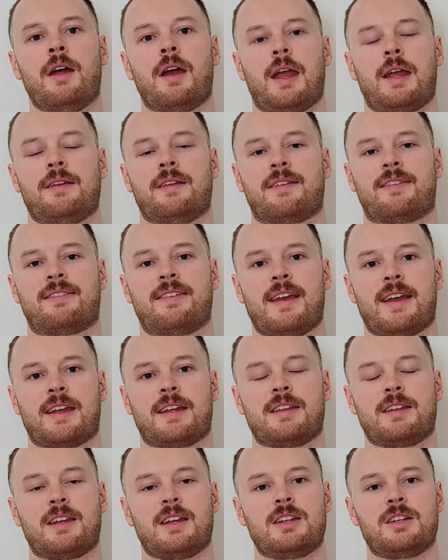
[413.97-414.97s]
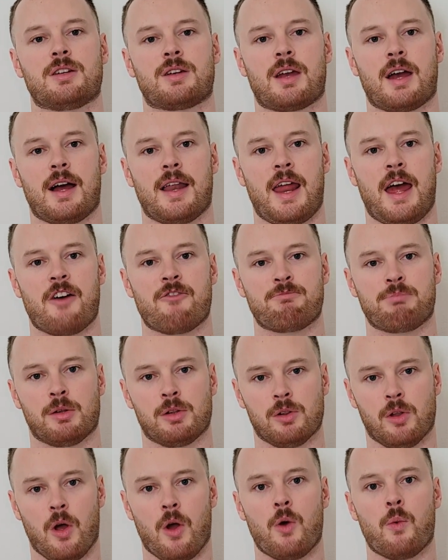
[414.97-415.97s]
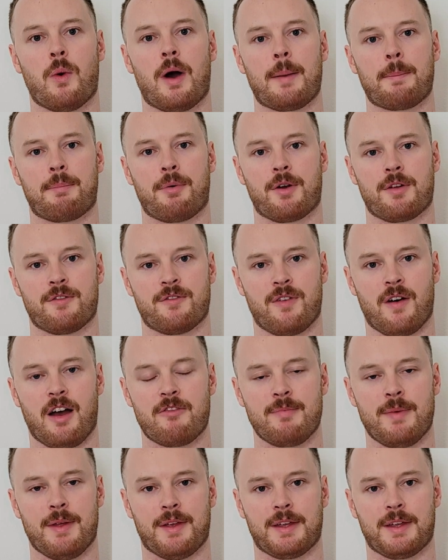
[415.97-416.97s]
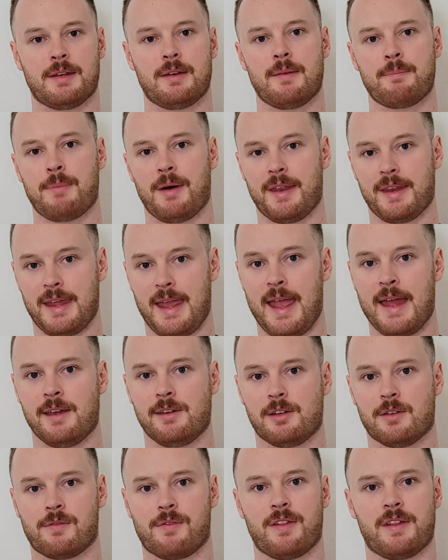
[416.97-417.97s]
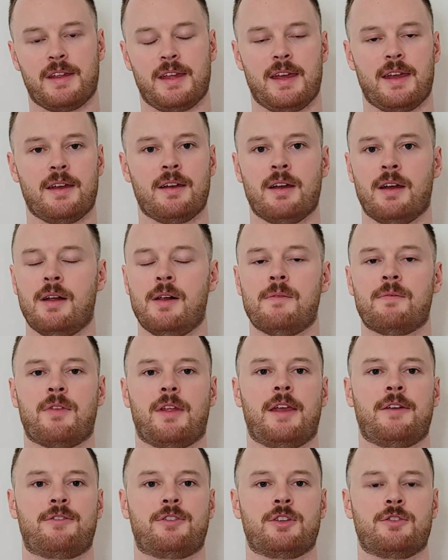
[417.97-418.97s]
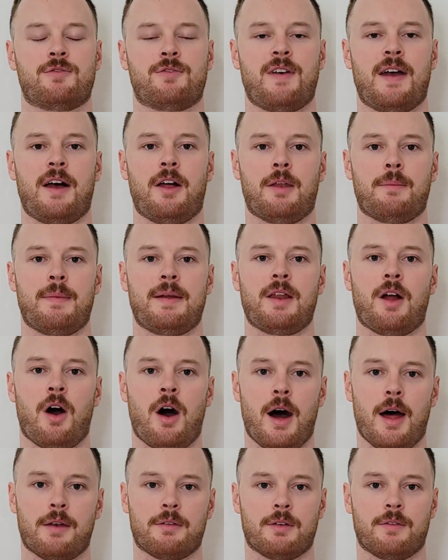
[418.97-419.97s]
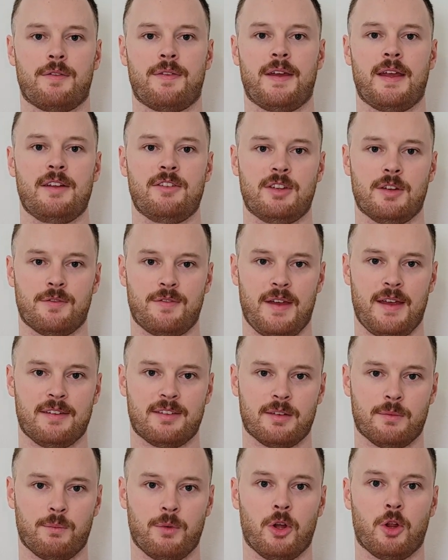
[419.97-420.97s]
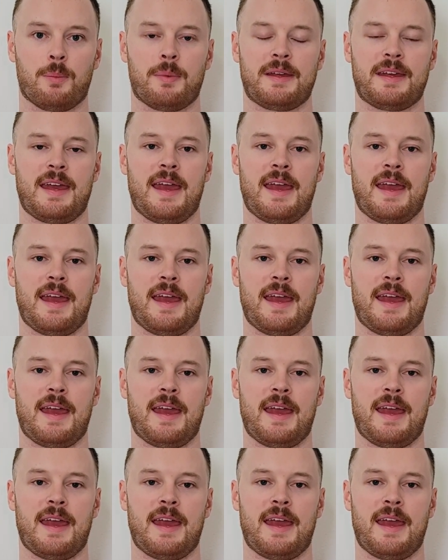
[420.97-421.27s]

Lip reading: In the second year, you can't have below 1.5 million by the end of the year. If you'd fail to meet either of these, your visa will be